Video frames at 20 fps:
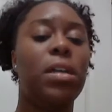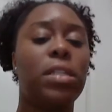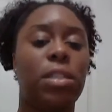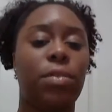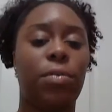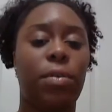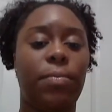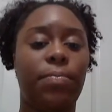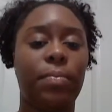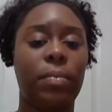
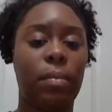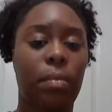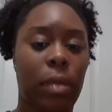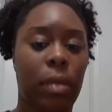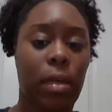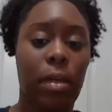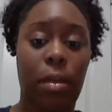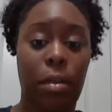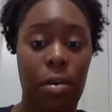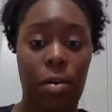So let
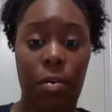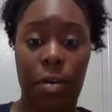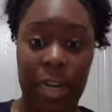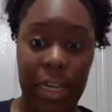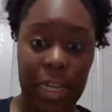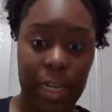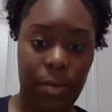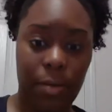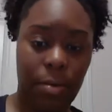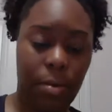me go
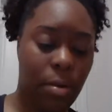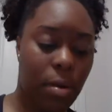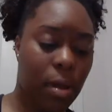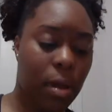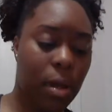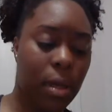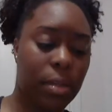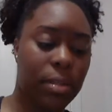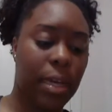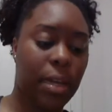ahead and get
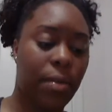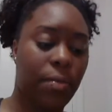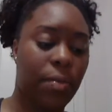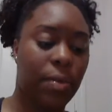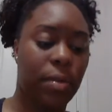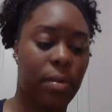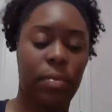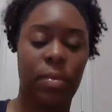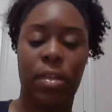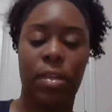excited
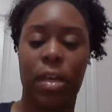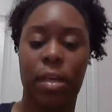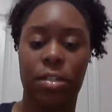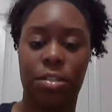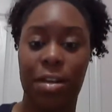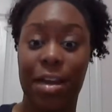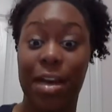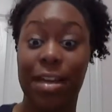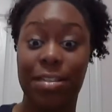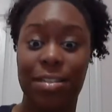and
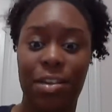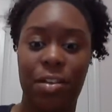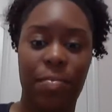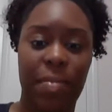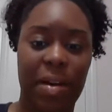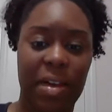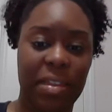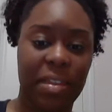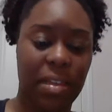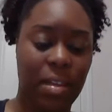let you guys know
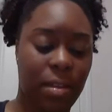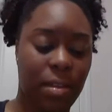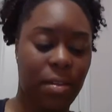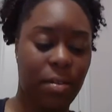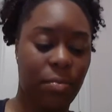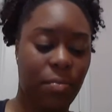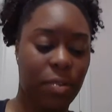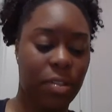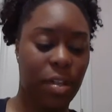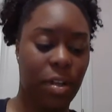about the
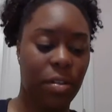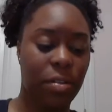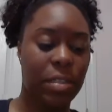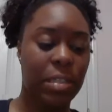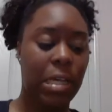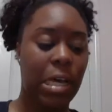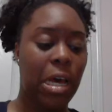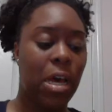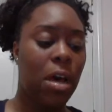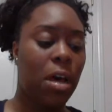
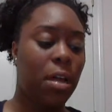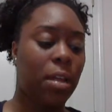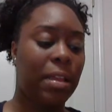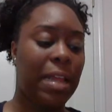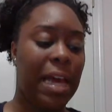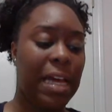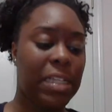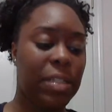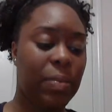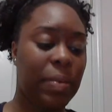results.
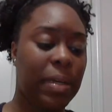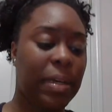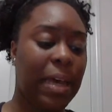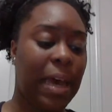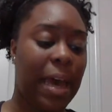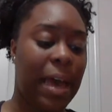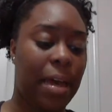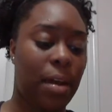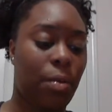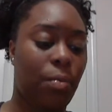Last week
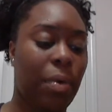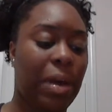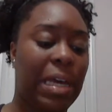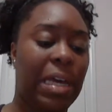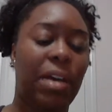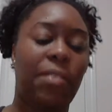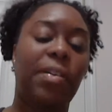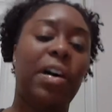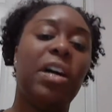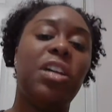I had a
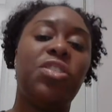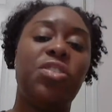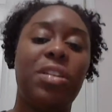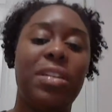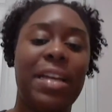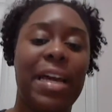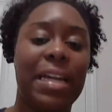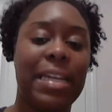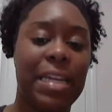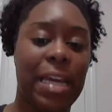weight of
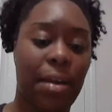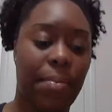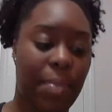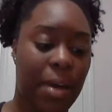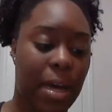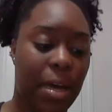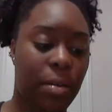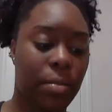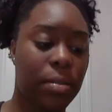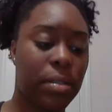
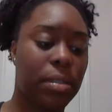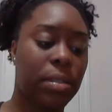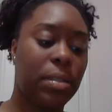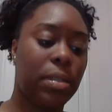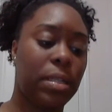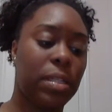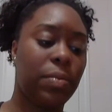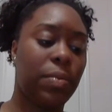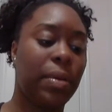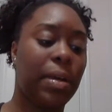198 pounds.
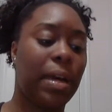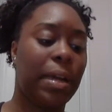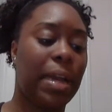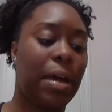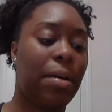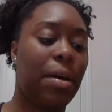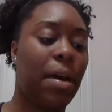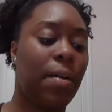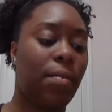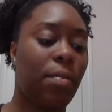This week I
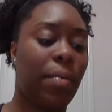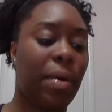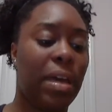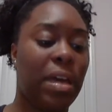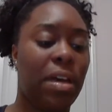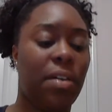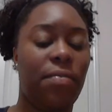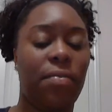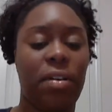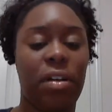now have a
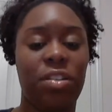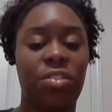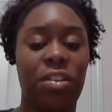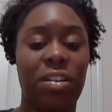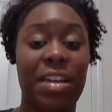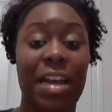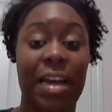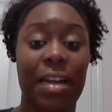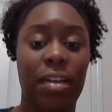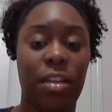weight of
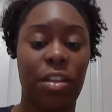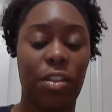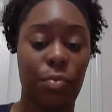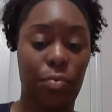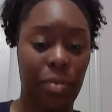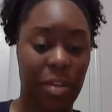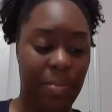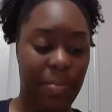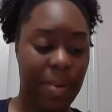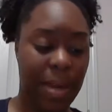
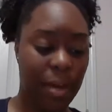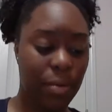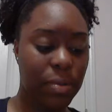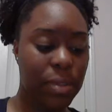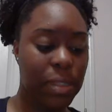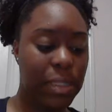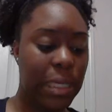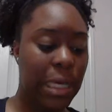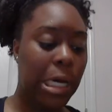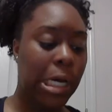193
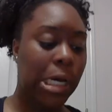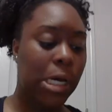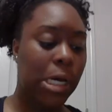pounds.